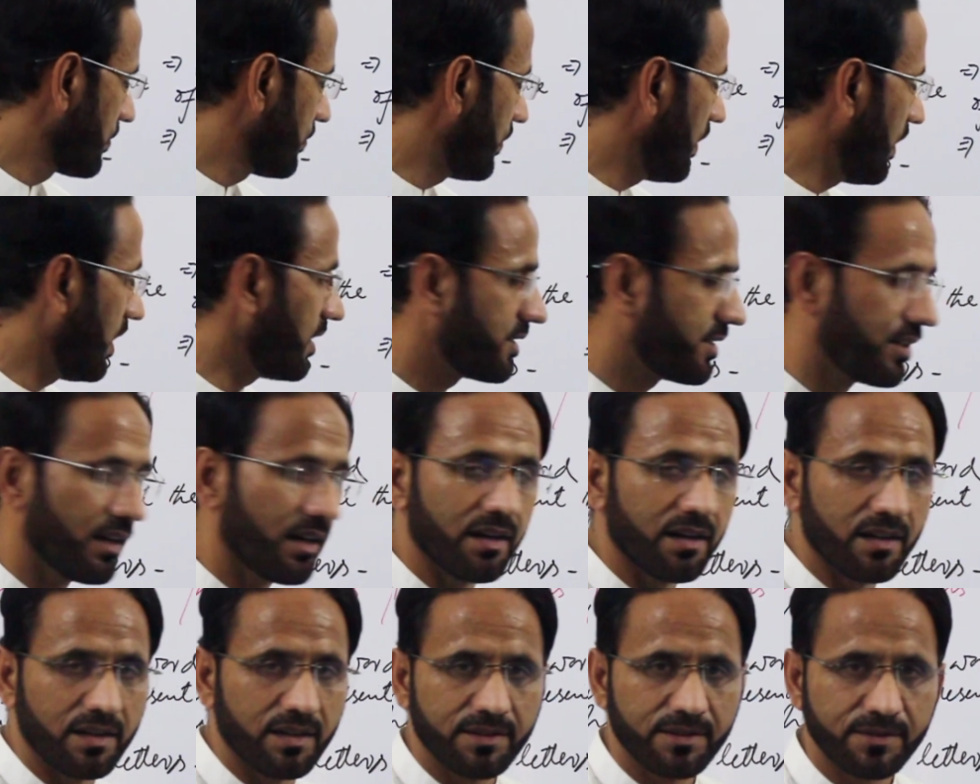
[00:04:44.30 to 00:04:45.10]
FATA.
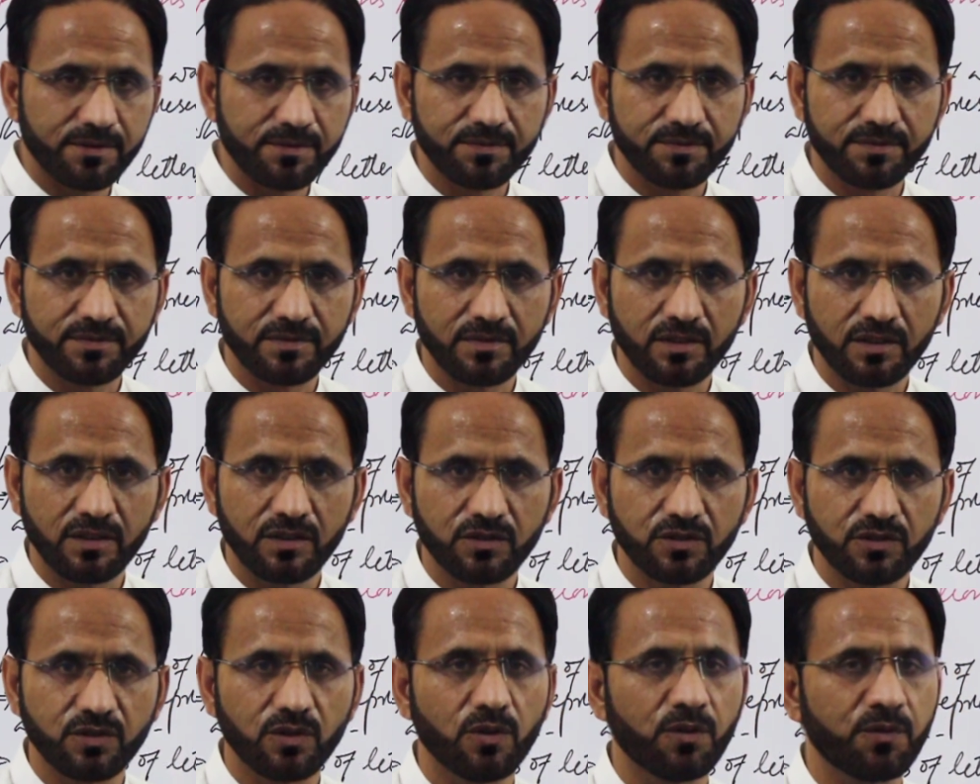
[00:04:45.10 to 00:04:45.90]

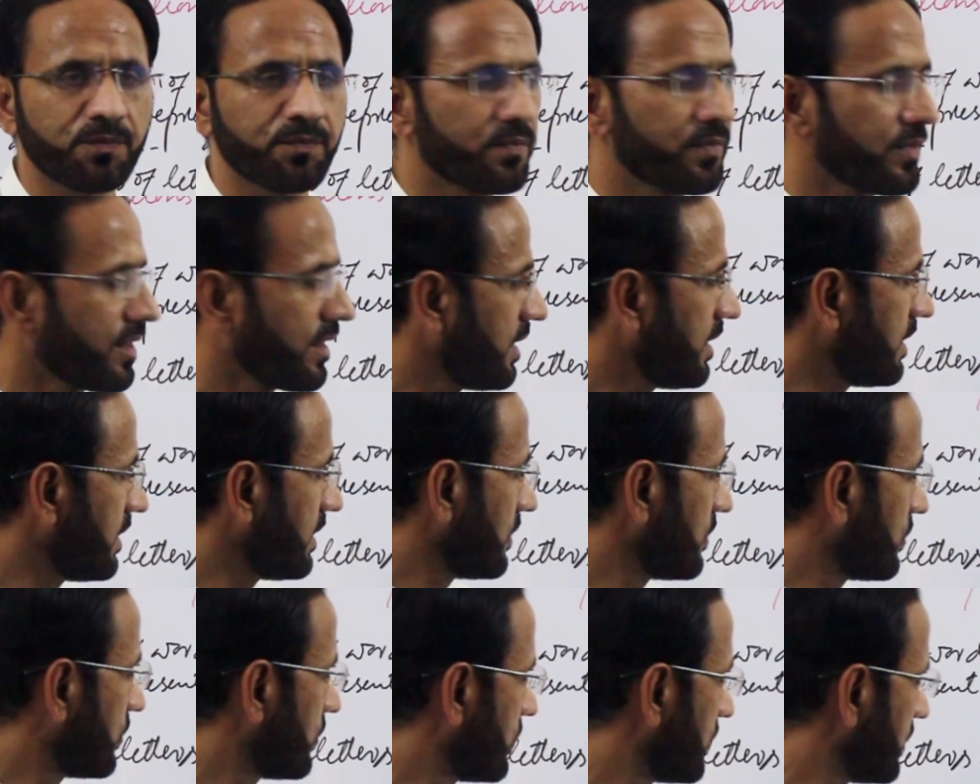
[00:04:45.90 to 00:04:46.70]
So
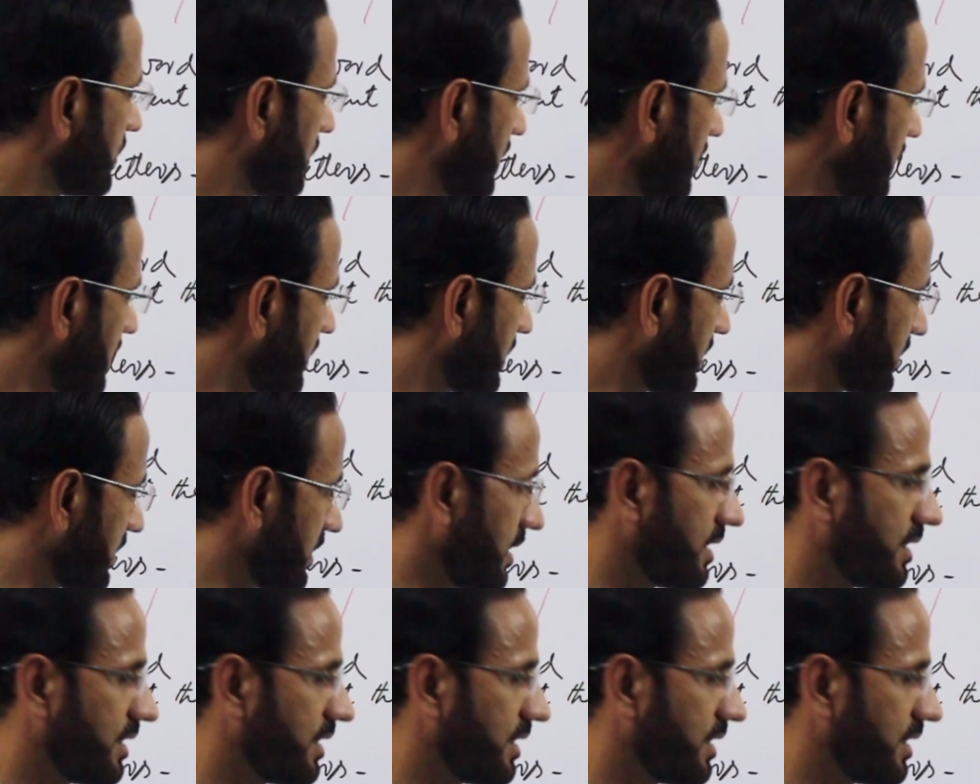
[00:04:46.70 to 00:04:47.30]
this